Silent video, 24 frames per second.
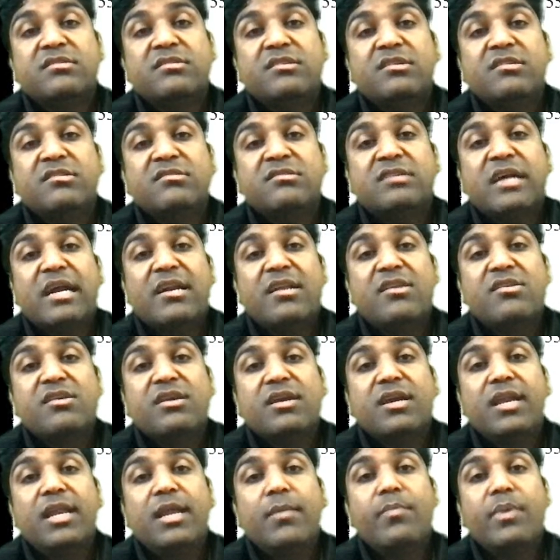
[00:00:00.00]

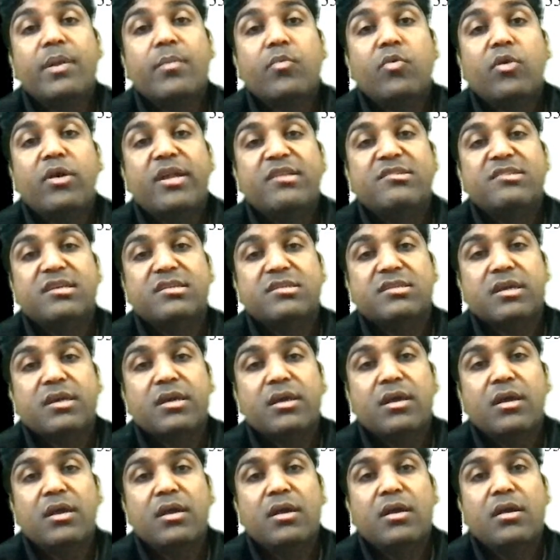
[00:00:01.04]
strategically promote SEC.
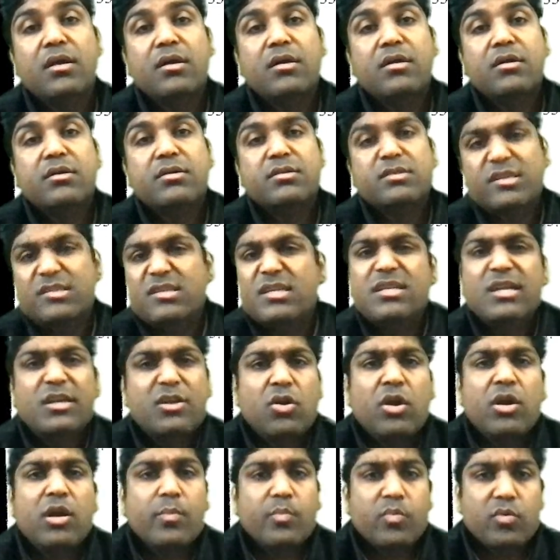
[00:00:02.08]
This he did
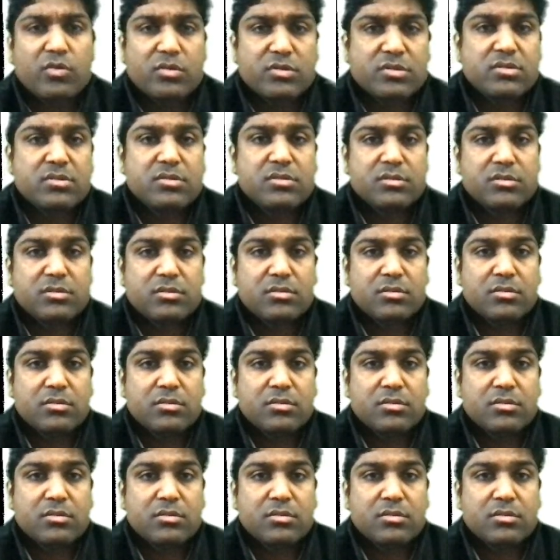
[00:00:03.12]
not oppose.